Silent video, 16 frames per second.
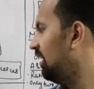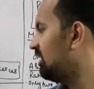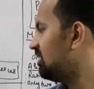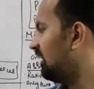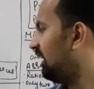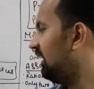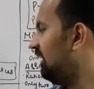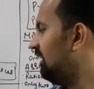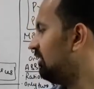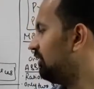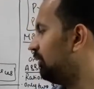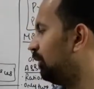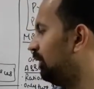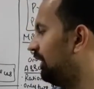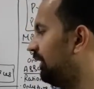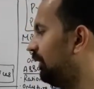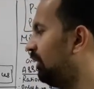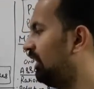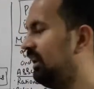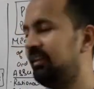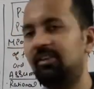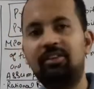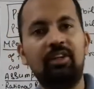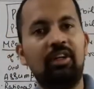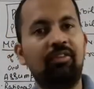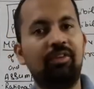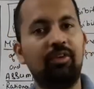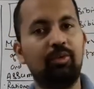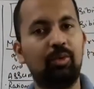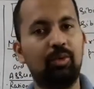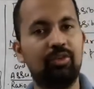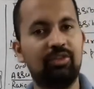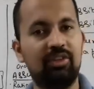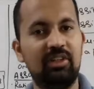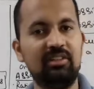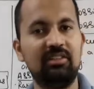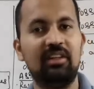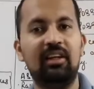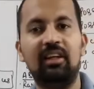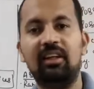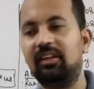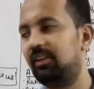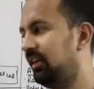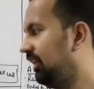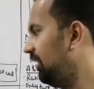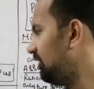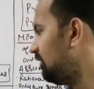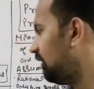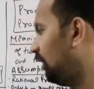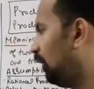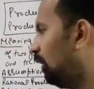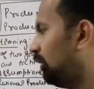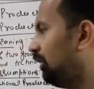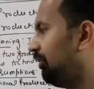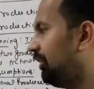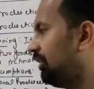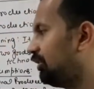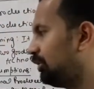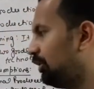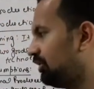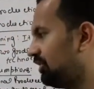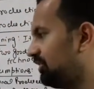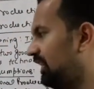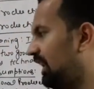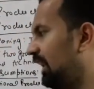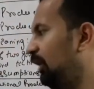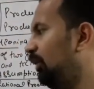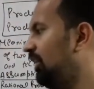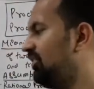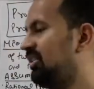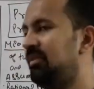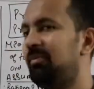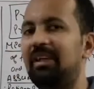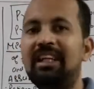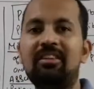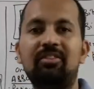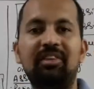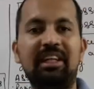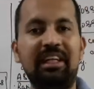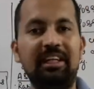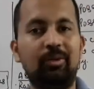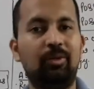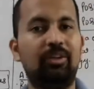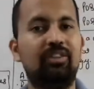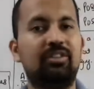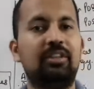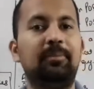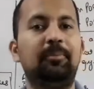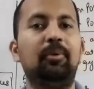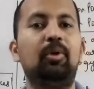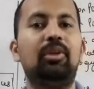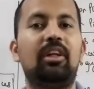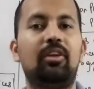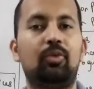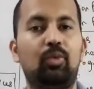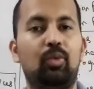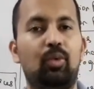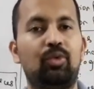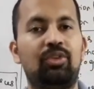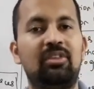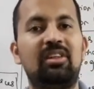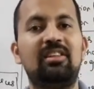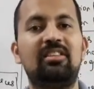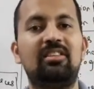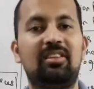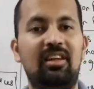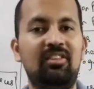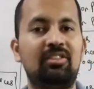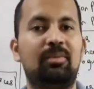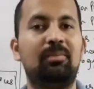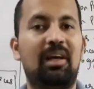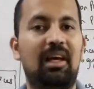Second is full utilization of resources. Third is growth of resources. Allocation means we need to distribute the resources in such